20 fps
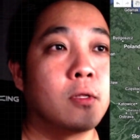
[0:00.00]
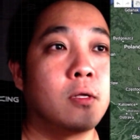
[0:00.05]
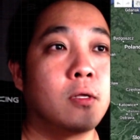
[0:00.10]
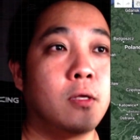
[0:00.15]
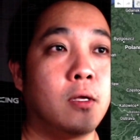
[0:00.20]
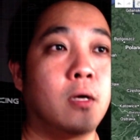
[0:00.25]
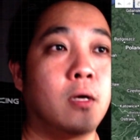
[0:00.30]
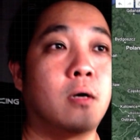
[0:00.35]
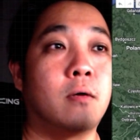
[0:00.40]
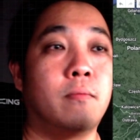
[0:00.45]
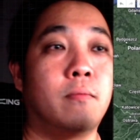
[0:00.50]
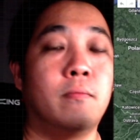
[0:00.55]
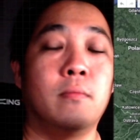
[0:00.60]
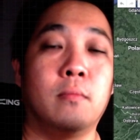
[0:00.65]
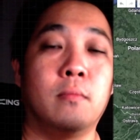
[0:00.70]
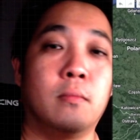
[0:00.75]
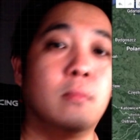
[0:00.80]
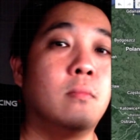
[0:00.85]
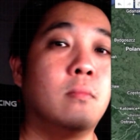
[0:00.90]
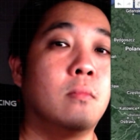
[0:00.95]
Yeah,
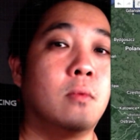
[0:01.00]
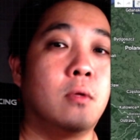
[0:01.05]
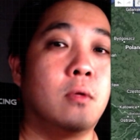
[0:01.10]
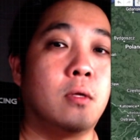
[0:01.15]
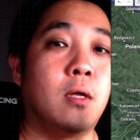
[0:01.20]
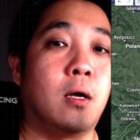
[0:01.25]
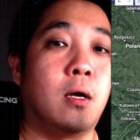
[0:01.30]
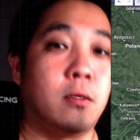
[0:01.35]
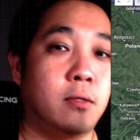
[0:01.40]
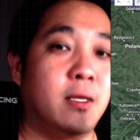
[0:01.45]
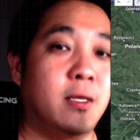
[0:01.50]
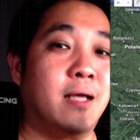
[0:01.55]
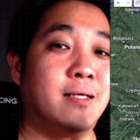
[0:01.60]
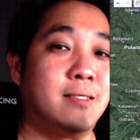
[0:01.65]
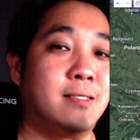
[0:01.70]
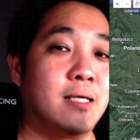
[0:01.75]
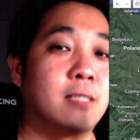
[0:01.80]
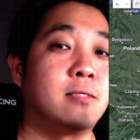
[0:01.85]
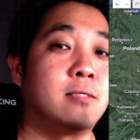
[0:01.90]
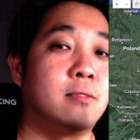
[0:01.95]
there is
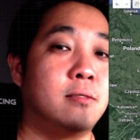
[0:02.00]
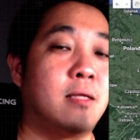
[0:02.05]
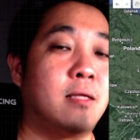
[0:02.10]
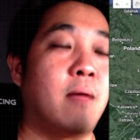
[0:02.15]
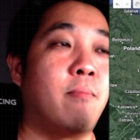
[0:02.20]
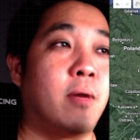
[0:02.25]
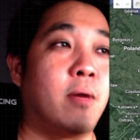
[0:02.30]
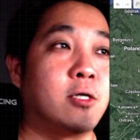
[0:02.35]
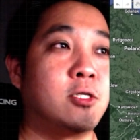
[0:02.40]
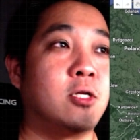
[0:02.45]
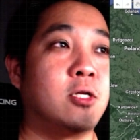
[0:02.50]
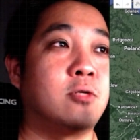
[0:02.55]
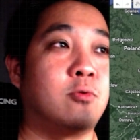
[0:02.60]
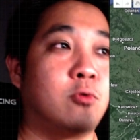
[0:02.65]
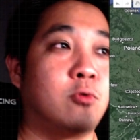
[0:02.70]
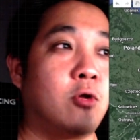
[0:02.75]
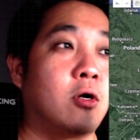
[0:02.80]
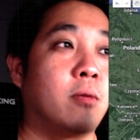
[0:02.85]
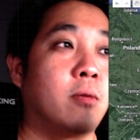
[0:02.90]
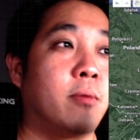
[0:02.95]
just that much thing to
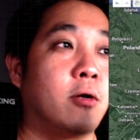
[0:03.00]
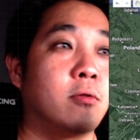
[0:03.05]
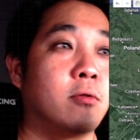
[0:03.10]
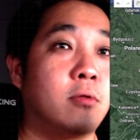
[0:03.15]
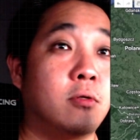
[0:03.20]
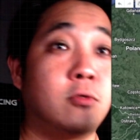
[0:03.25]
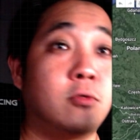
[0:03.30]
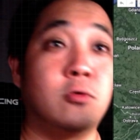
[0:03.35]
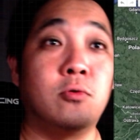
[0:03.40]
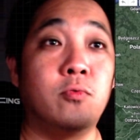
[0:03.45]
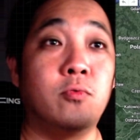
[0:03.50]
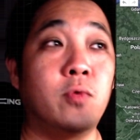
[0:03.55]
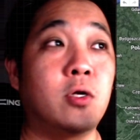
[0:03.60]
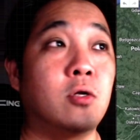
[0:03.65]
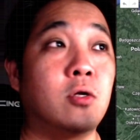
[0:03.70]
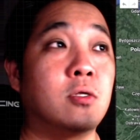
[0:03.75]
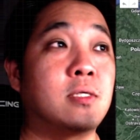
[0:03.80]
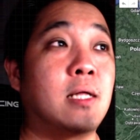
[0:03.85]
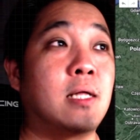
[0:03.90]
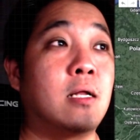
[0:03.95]
talk about. So we're going
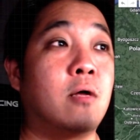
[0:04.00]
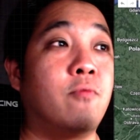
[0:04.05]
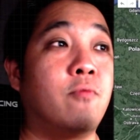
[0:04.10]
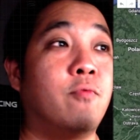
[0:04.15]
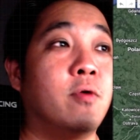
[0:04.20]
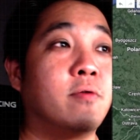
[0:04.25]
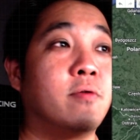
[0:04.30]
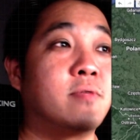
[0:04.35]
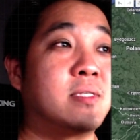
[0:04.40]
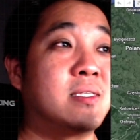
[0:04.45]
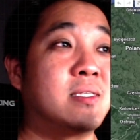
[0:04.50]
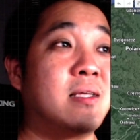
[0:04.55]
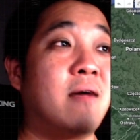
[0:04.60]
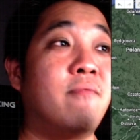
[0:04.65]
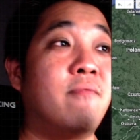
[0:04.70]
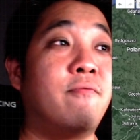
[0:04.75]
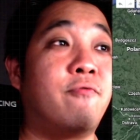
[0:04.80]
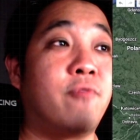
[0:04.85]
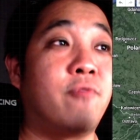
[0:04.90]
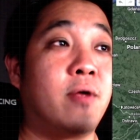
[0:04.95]
to start off with
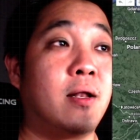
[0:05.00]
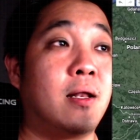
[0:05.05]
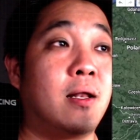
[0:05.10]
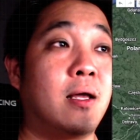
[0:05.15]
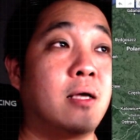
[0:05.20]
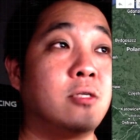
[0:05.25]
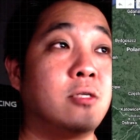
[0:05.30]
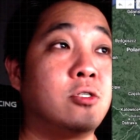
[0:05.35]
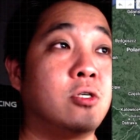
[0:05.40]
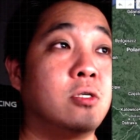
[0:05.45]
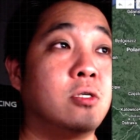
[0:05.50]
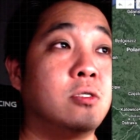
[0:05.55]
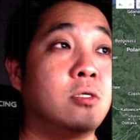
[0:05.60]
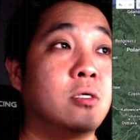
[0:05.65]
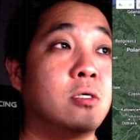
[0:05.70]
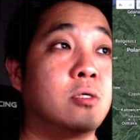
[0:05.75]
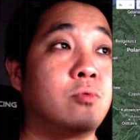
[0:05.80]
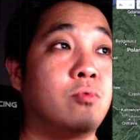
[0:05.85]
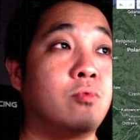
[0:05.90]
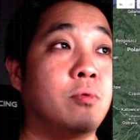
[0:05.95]
some frontline
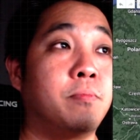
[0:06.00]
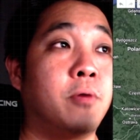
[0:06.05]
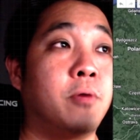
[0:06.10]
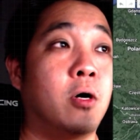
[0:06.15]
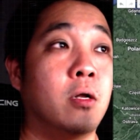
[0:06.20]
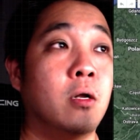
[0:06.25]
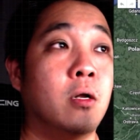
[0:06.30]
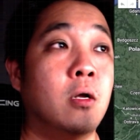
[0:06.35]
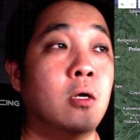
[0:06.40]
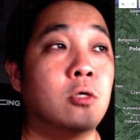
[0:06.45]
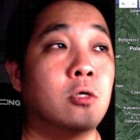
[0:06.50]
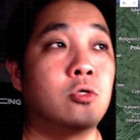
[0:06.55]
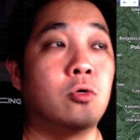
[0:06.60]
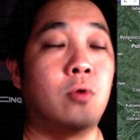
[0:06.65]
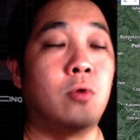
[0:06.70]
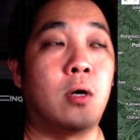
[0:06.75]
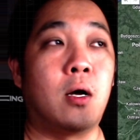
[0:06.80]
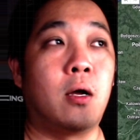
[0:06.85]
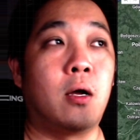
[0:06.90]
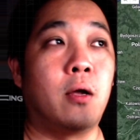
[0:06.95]
changes report. So
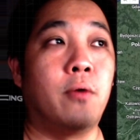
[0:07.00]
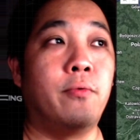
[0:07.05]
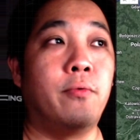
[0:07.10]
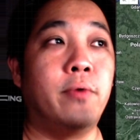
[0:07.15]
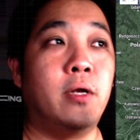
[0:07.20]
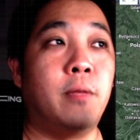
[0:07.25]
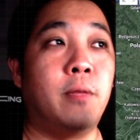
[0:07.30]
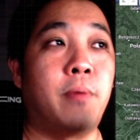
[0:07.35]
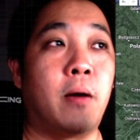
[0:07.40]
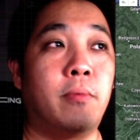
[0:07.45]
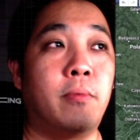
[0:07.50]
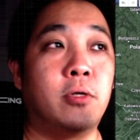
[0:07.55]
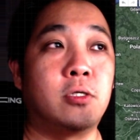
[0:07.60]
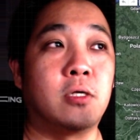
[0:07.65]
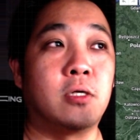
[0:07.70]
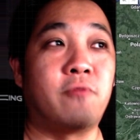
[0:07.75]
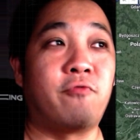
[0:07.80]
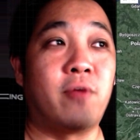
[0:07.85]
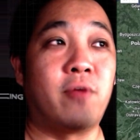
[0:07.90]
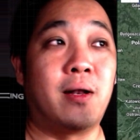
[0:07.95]
I already published the
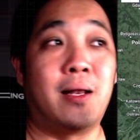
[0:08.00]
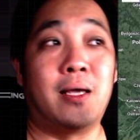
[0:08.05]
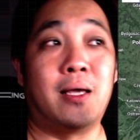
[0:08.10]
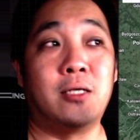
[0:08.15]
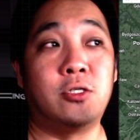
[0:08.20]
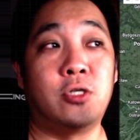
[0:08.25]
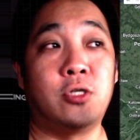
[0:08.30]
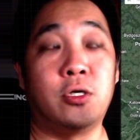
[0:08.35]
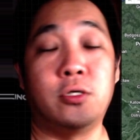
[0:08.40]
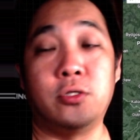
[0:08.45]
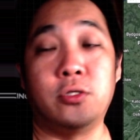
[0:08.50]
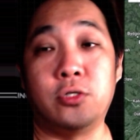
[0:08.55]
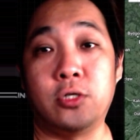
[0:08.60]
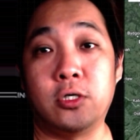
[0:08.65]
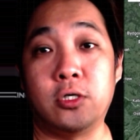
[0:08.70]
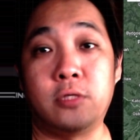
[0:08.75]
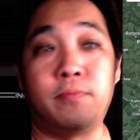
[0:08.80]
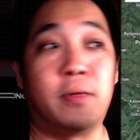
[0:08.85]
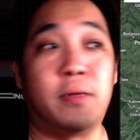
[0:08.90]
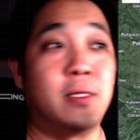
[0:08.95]
frontline
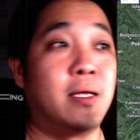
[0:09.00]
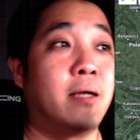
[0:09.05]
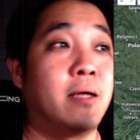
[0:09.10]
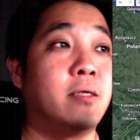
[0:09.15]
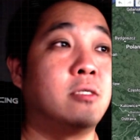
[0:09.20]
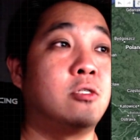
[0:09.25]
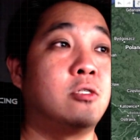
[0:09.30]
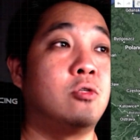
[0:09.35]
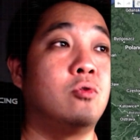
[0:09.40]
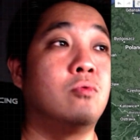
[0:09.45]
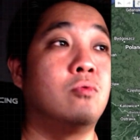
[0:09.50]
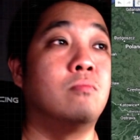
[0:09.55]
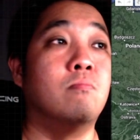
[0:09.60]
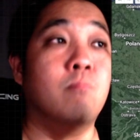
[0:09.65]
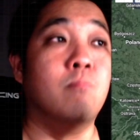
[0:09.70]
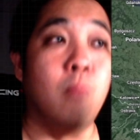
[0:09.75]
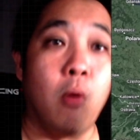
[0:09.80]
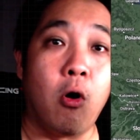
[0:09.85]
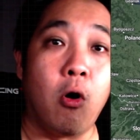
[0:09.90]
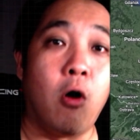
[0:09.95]
changes, but there is still
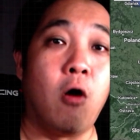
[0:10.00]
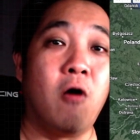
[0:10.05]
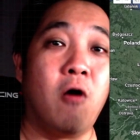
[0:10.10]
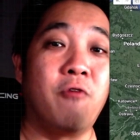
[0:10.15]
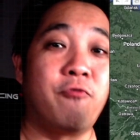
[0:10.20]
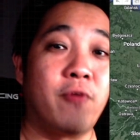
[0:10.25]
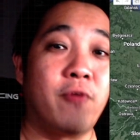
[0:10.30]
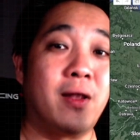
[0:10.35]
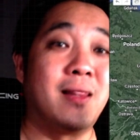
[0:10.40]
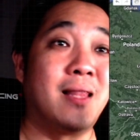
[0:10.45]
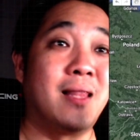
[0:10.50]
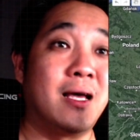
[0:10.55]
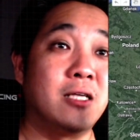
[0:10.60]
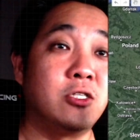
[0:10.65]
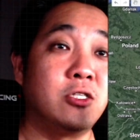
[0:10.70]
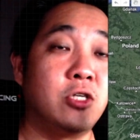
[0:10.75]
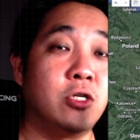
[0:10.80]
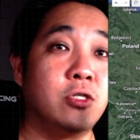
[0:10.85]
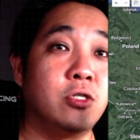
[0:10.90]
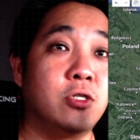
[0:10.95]
more frontline
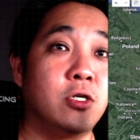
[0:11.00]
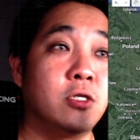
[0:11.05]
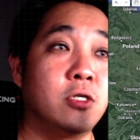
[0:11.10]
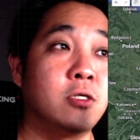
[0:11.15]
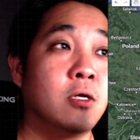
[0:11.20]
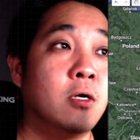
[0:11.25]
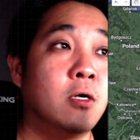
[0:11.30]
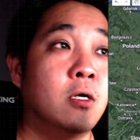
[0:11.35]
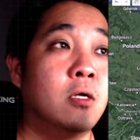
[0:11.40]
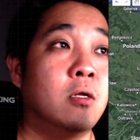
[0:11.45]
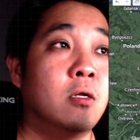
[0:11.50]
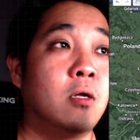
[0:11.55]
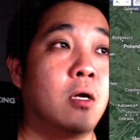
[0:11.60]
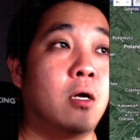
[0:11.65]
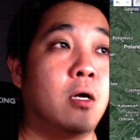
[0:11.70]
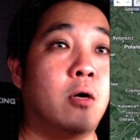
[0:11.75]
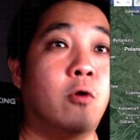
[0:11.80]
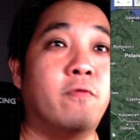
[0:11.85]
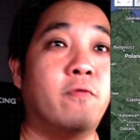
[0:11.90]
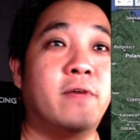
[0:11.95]
changes
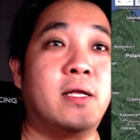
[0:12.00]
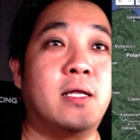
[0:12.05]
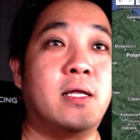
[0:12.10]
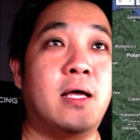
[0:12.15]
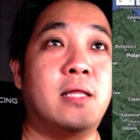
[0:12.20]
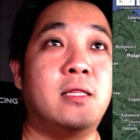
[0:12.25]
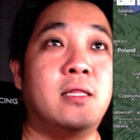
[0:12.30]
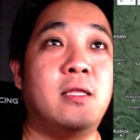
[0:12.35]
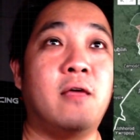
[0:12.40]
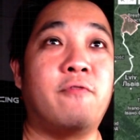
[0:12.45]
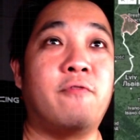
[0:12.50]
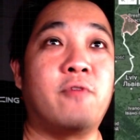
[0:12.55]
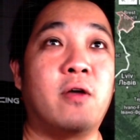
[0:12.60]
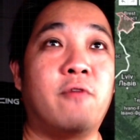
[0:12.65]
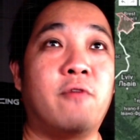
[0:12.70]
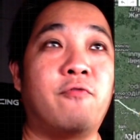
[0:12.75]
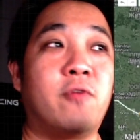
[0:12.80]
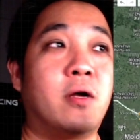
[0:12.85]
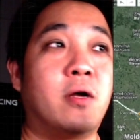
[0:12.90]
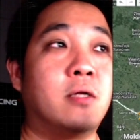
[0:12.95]
over at the Avdiivka
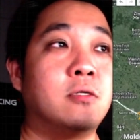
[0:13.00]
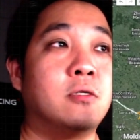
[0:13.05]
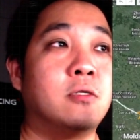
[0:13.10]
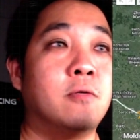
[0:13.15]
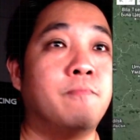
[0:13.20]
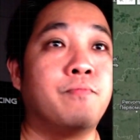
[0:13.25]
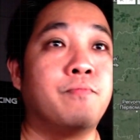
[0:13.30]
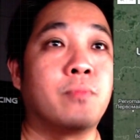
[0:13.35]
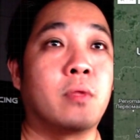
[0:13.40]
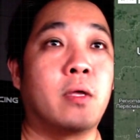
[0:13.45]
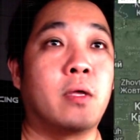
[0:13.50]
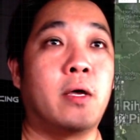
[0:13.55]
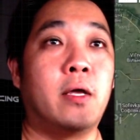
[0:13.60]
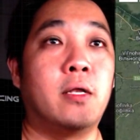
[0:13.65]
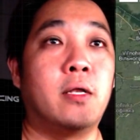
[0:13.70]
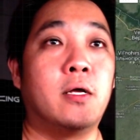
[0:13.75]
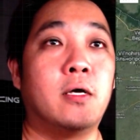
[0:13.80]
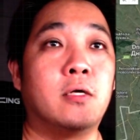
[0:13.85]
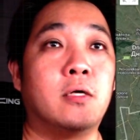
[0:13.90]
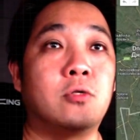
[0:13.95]
Front. And
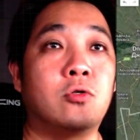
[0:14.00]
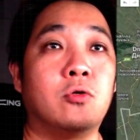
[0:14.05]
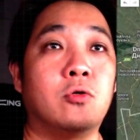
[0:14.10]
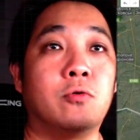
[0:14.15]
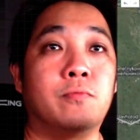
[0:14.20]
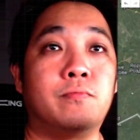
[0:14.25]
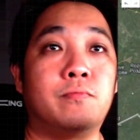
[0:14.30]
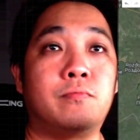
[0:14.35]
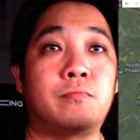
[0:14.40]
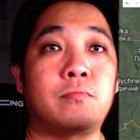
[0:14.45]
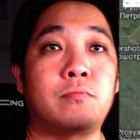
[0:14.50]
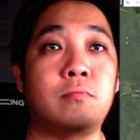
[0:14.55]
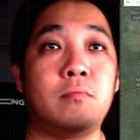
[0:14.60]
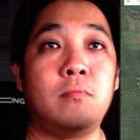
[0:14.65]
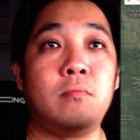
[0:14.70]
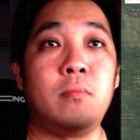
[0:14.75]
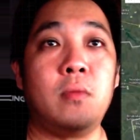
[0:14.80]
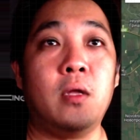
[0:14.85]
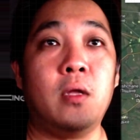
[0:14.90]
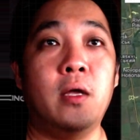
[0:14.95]
so
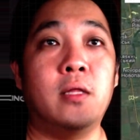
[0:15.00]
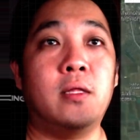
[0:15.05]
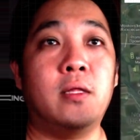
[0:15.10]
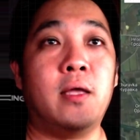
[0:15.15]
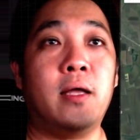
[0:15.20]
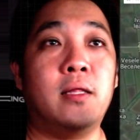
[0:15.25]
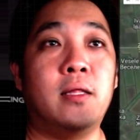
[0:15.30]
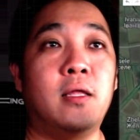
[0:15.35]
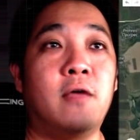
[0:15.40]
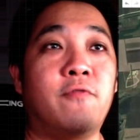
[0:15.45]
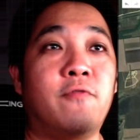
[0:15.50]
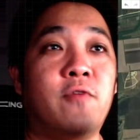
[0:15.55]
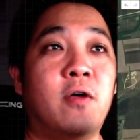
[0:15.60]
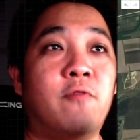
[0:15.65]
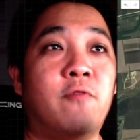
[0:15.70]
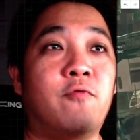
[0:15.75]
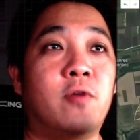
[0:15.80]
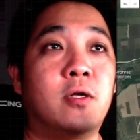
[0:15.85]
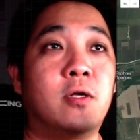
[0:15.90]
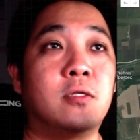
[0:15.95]
at the Avdiivka
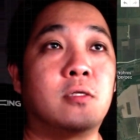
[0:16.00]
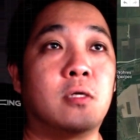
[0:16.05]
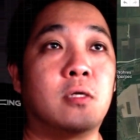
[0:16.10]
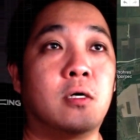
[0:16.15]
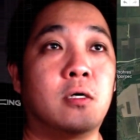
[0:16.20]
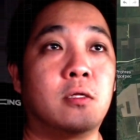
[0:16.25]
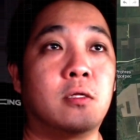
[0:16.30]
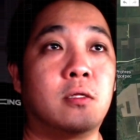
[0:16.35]
Front, at